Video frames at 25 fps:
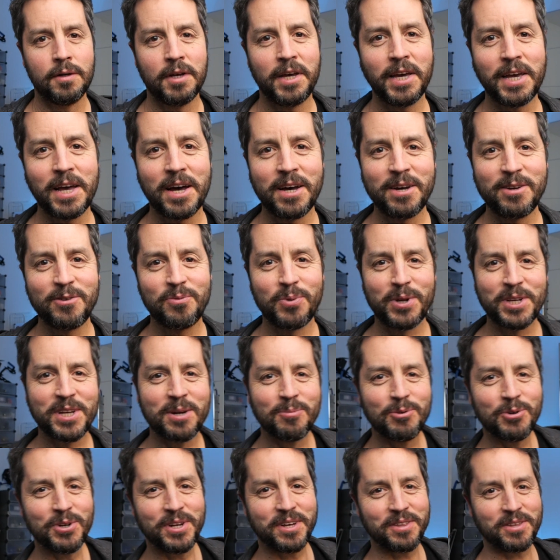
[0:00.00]
Hey guys, welcome
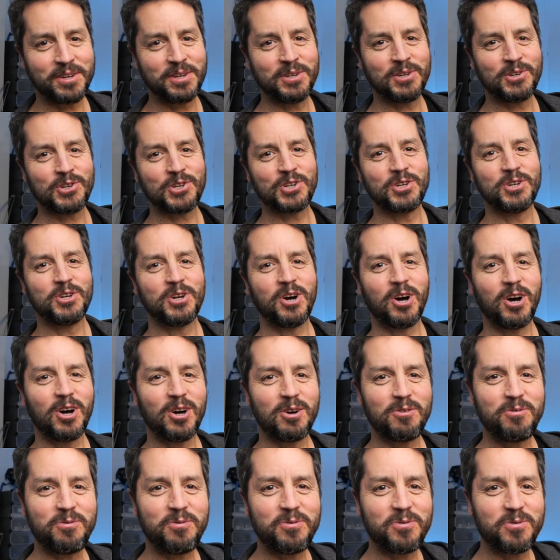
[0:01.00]
to another edition
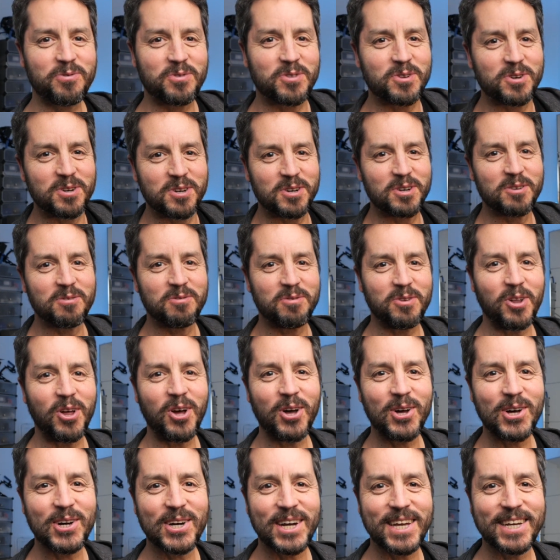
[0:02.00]
of the
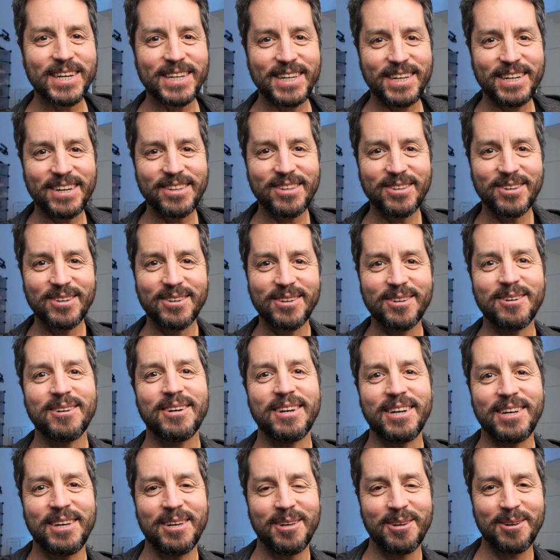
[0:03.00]
vlog. Another
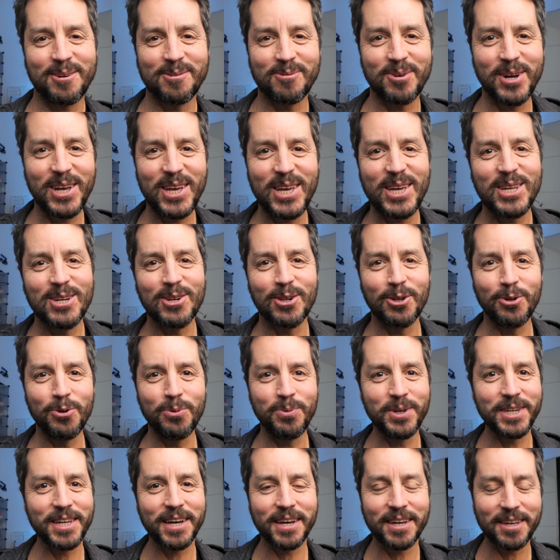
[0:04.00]
grey and
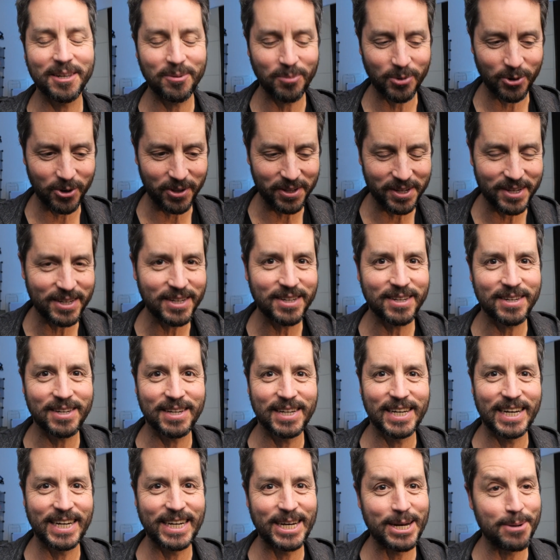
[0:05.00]
gloomy day in Berlin.
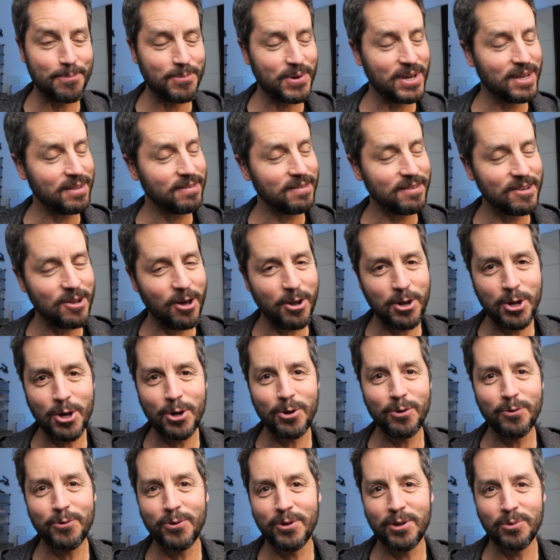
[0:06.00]
It's not
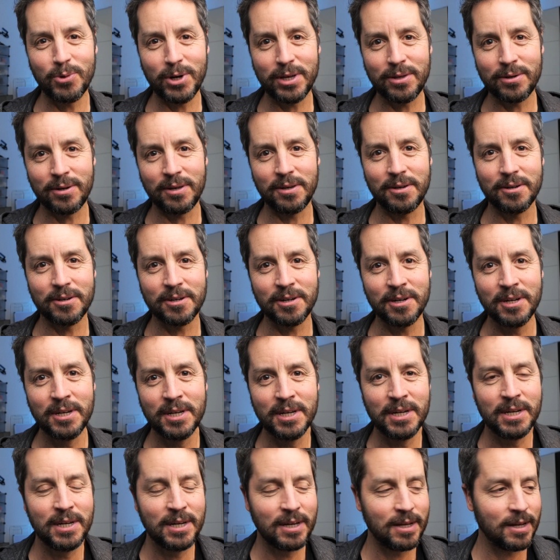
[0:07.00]
known for the weather here,
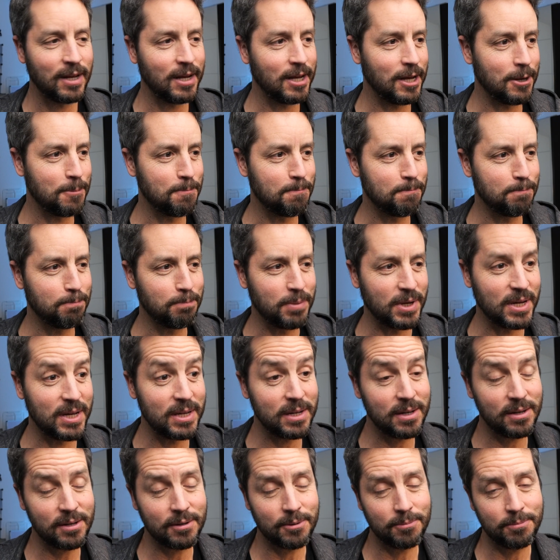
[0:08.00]

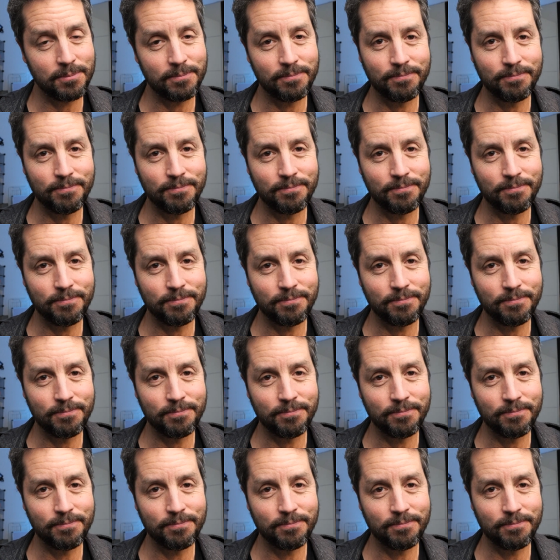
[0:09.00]
but